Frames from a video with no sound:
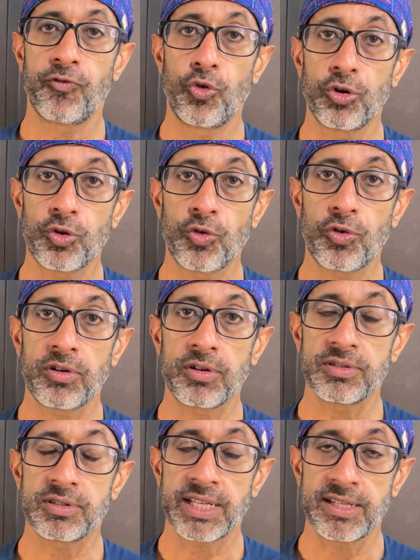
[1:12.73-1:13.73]

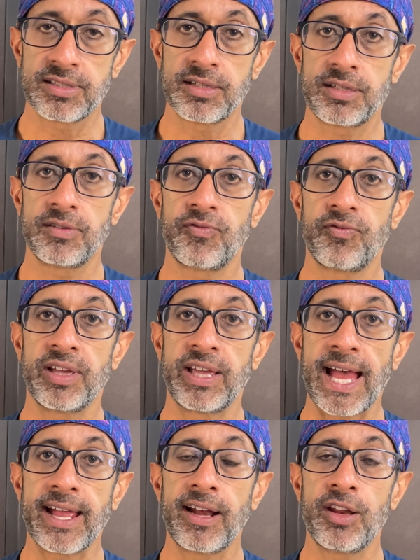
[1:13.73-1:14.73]
photosensitive
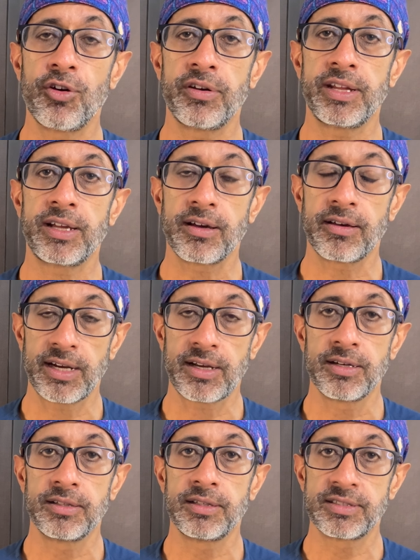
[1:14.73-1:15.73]
ganglionic
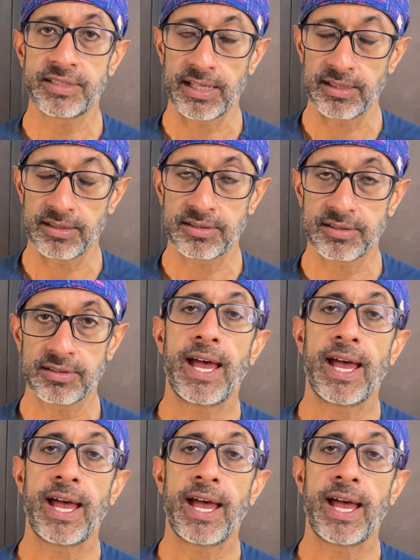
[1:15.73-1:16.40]
retinal cells.